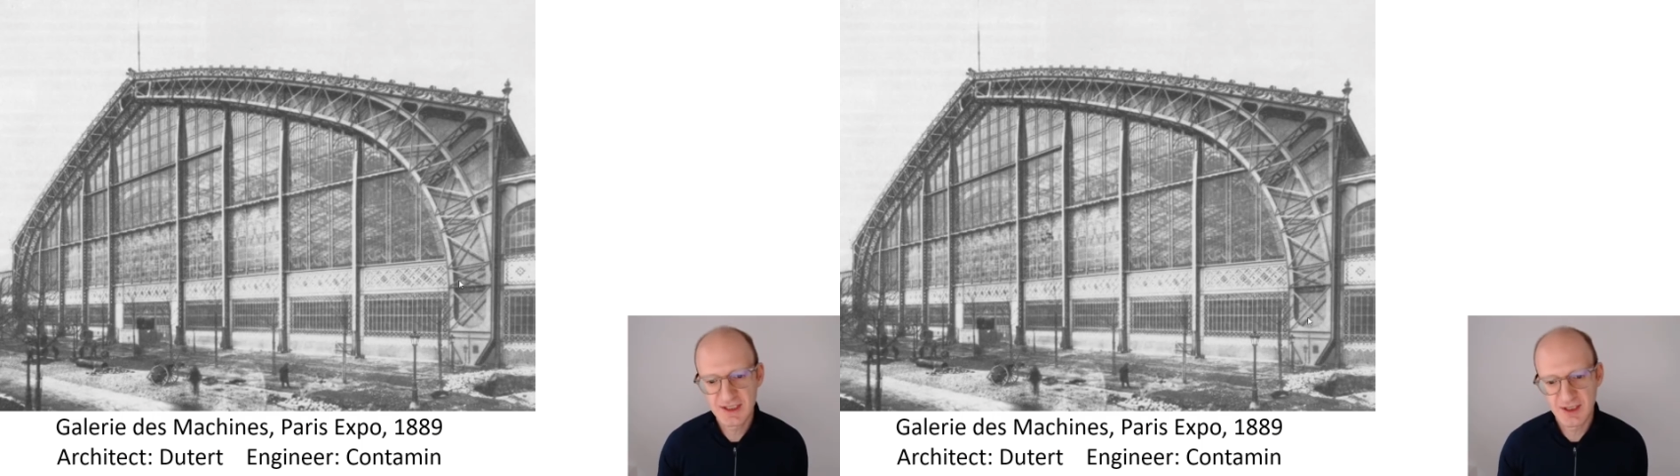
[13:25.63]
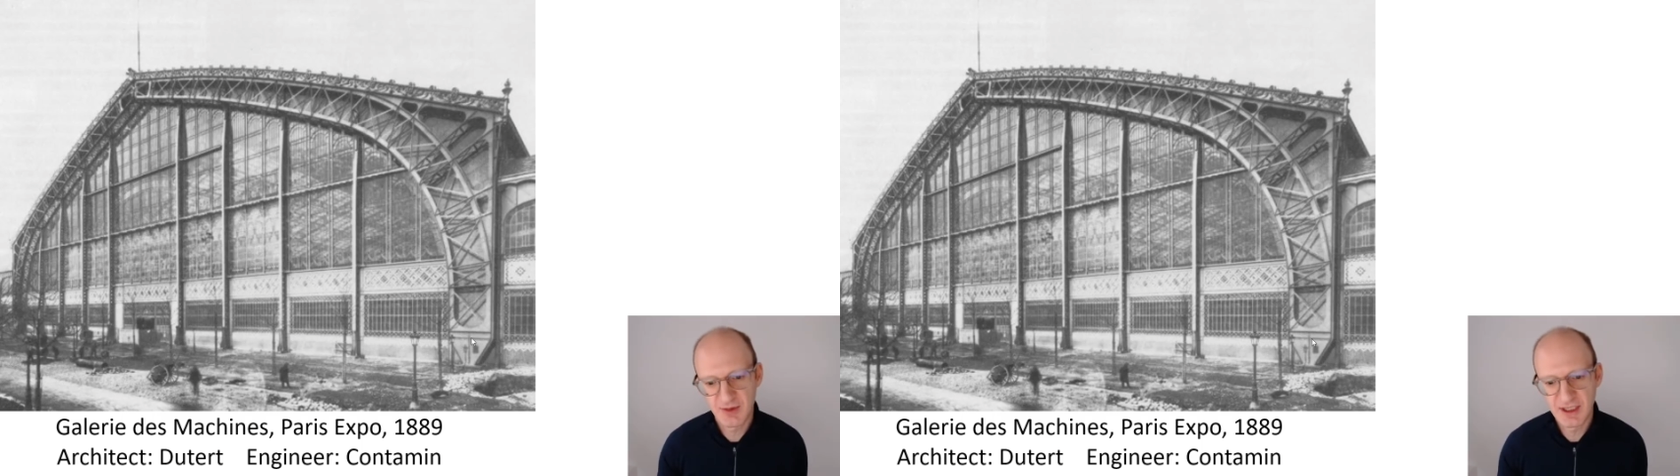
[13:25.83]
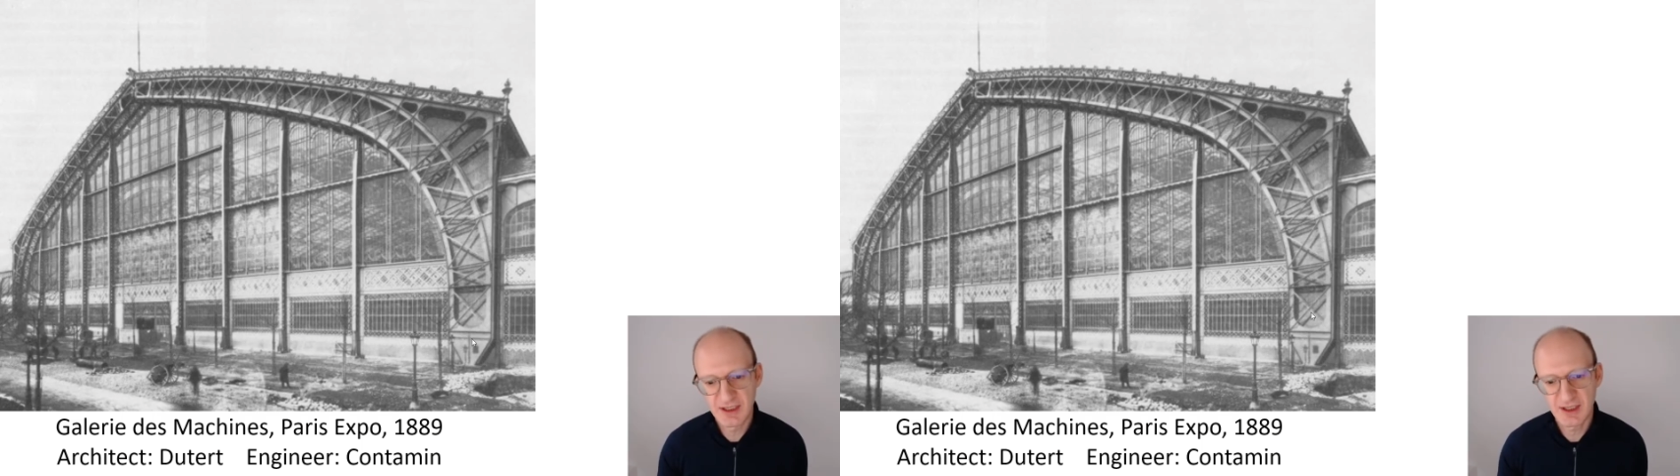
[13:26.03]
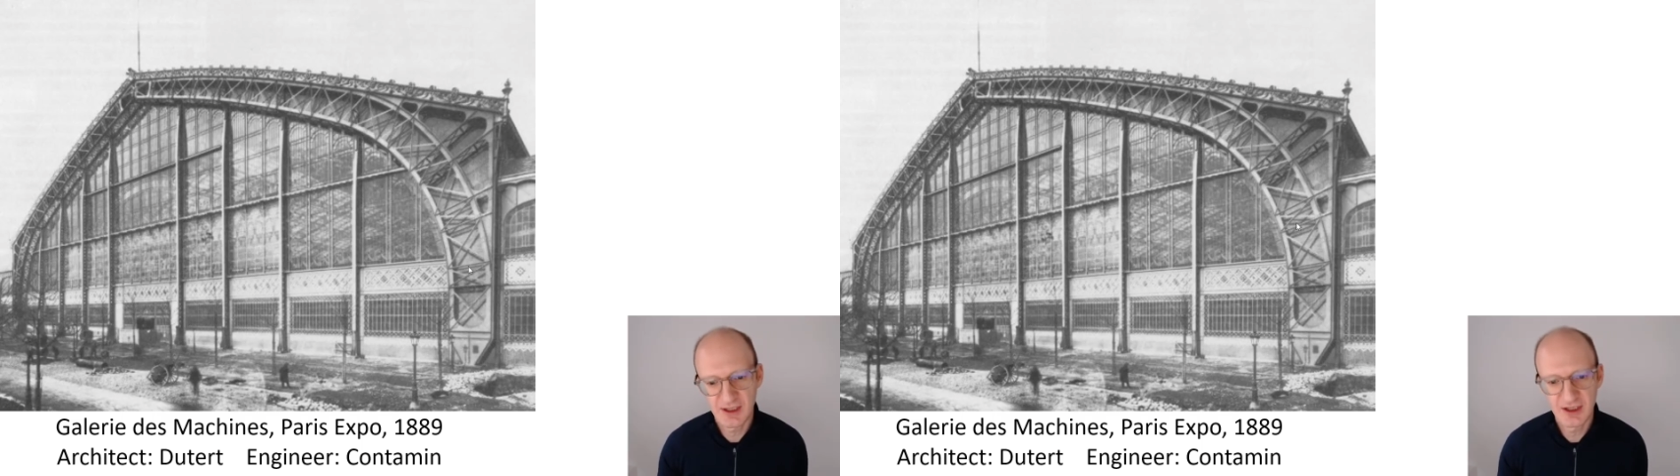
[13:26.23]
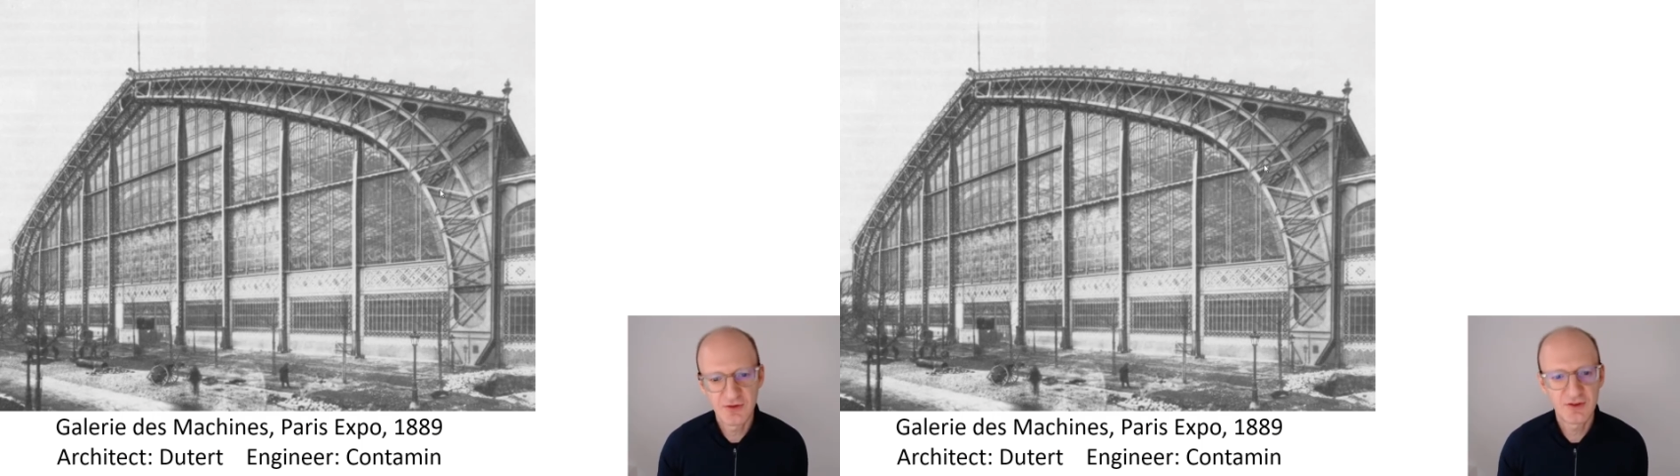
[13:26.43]
something
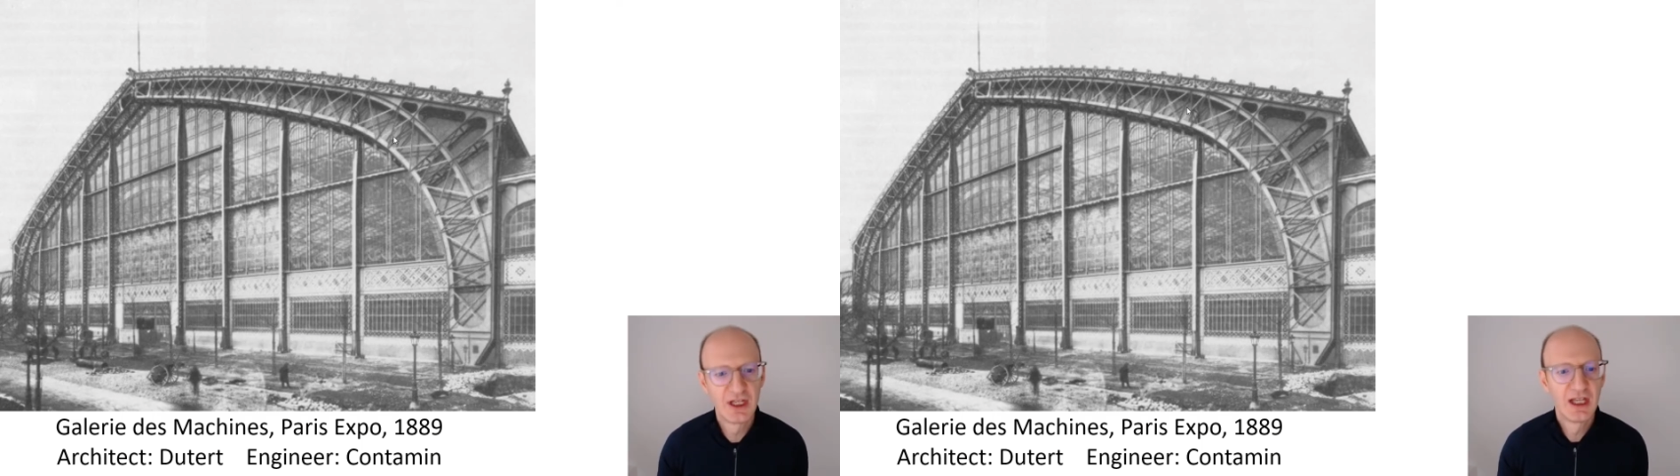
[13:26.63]
curved,